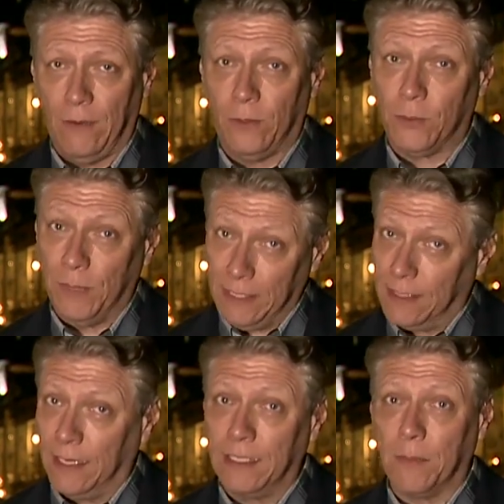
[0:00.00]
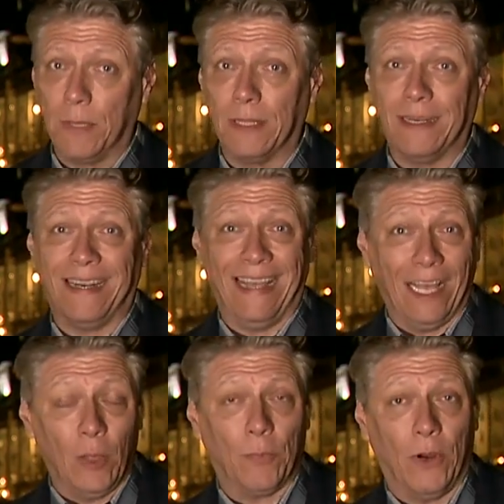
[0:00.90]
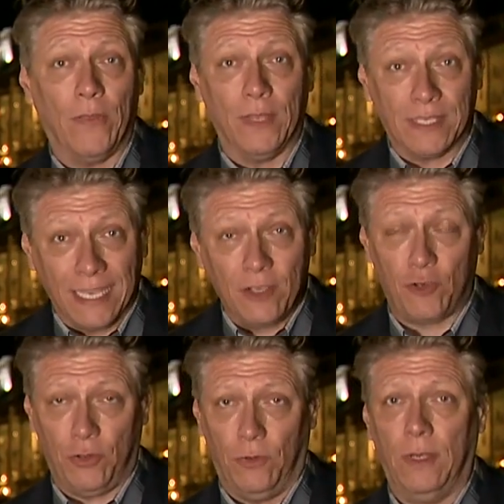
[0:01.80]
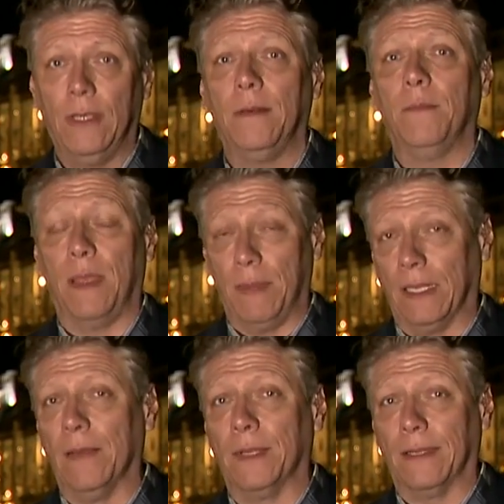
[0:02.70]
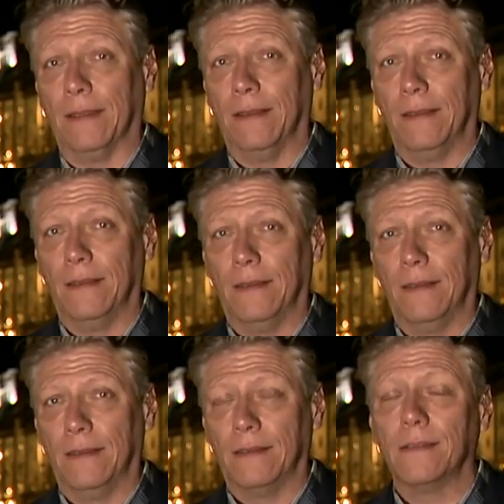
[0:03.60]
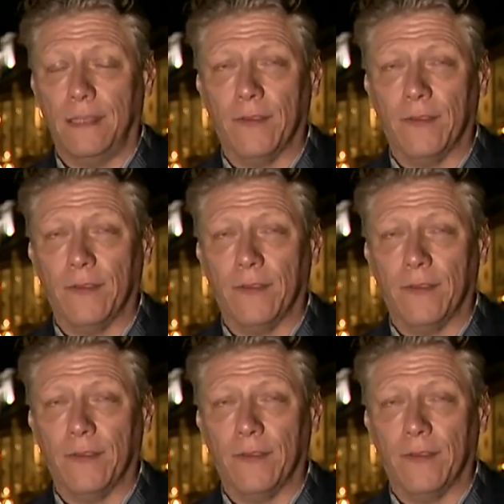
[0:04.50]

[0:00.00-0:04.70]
which means that his ability to help on this issue may be limited. Stephen